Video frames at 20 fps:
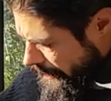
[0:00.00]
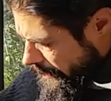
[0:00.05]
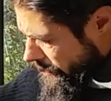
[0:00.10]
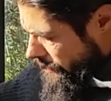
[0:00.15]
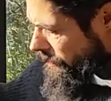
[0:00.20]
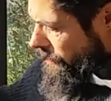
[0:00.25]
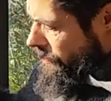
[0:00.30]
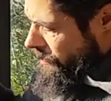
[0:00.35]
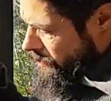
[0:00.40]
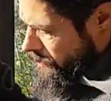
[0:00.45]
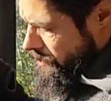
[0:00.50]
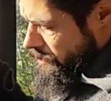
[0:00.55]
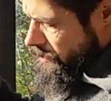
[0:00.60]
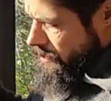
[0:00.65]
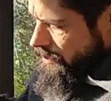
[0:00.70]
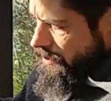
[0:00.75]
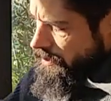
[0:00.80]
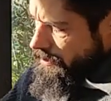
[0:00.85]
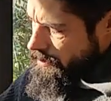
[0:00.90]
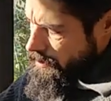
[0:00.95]
here.
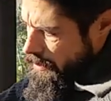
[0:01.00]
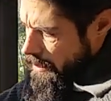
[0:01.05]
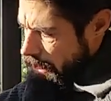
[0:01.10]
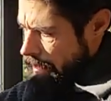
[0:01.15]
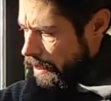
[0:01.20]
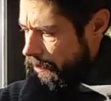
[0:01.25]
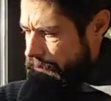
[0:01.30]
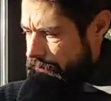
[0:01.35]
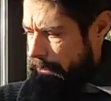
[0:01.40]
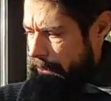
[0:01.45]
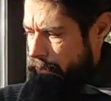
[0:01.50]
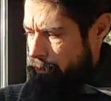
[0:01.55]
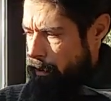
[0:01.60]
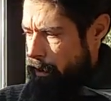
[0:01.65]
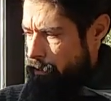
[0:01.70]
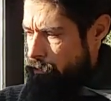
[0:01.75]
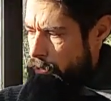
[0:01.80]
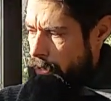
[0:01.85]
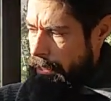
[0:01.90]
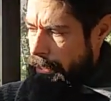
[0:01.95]
I have this
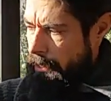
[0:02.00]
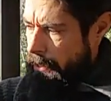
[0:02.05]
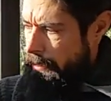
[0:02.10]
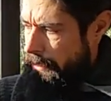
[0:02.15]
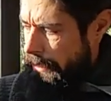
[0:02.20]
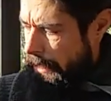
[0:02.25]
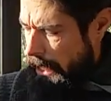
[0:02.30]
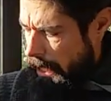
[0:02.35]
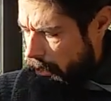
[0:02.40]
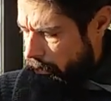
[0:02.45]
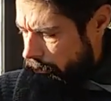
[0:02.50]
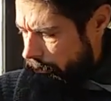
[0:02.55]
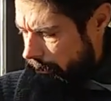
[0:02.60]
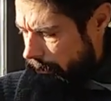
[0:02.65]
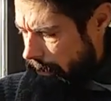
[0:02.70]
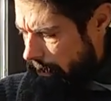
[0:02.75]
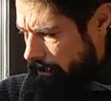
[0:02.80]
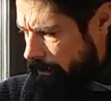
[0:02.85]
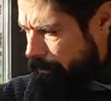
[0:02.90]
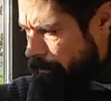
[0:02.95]
one running on the
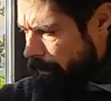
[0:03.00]
outside